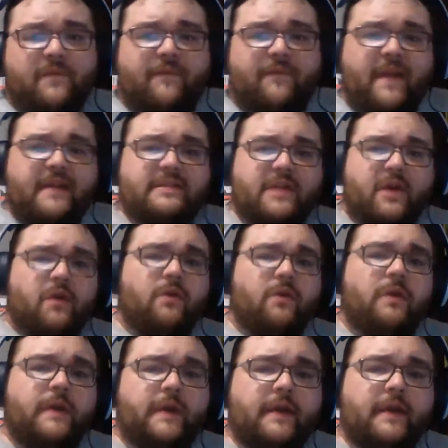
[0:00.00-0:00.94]

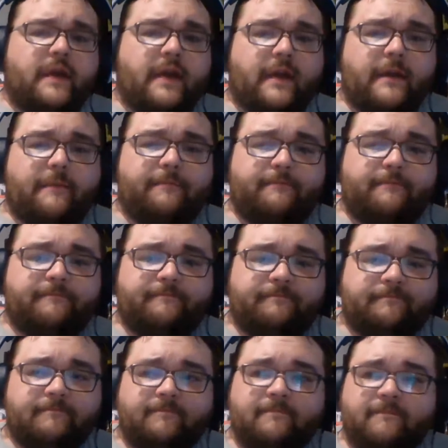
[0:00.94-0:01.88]
perfecto.
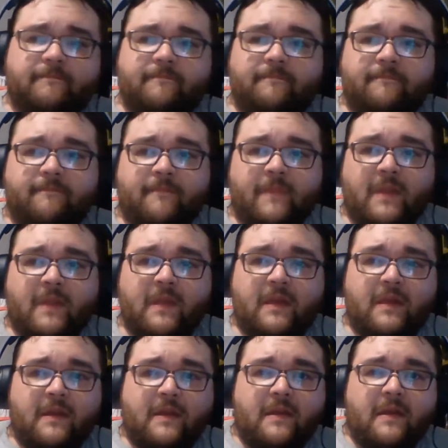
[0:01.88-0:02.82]

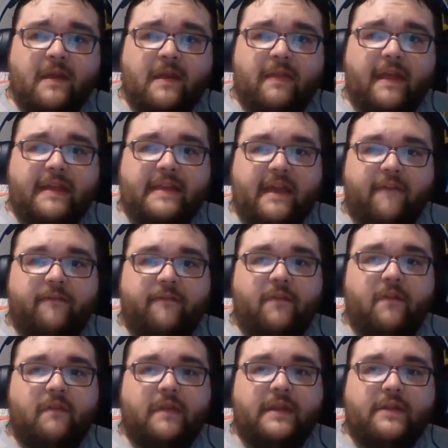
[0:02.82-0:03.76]
They
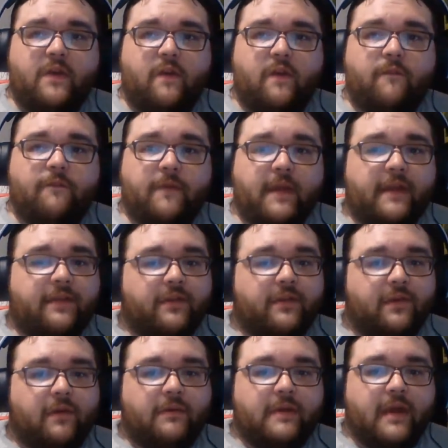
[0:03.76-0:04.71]
definitely don't forget
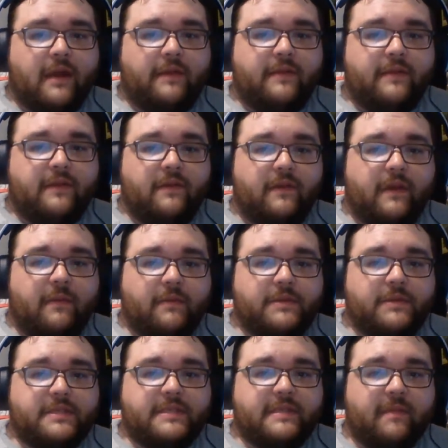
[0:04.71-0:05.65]
their own continuity,
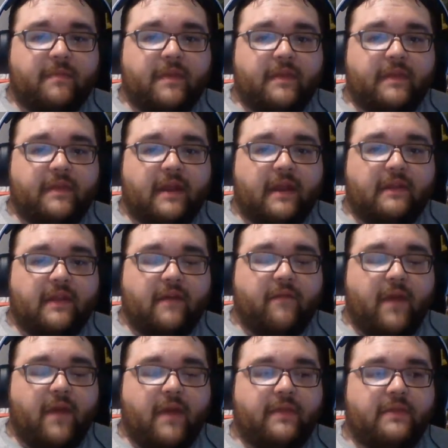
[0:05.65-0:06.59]
which is something that I
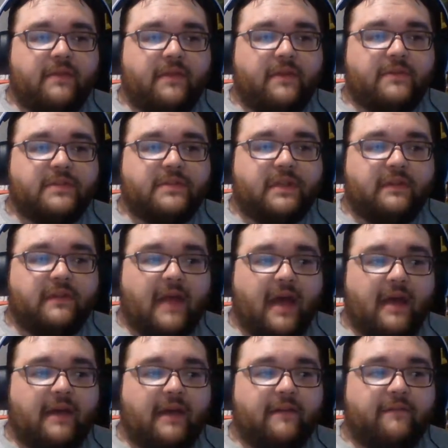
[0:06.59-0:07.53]
love. And there's a
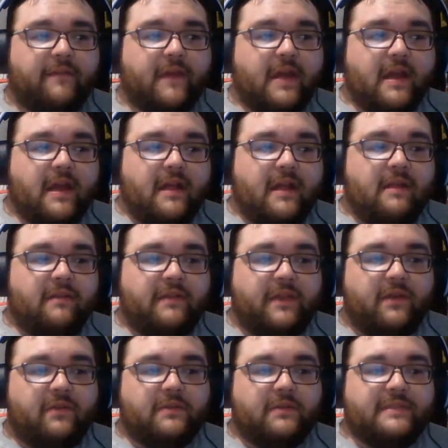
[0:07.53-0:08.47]
lot of
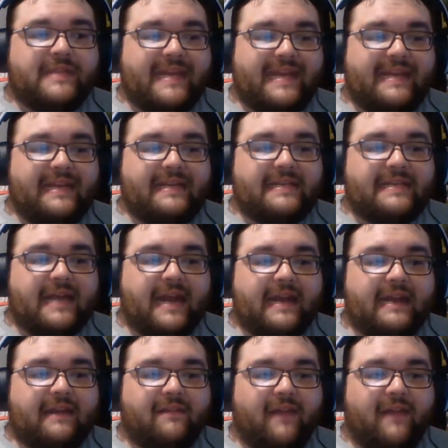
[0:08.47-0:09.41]
little teeny
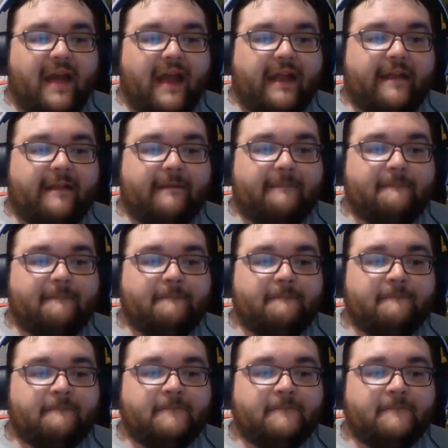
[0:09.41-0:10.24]
tiny, like,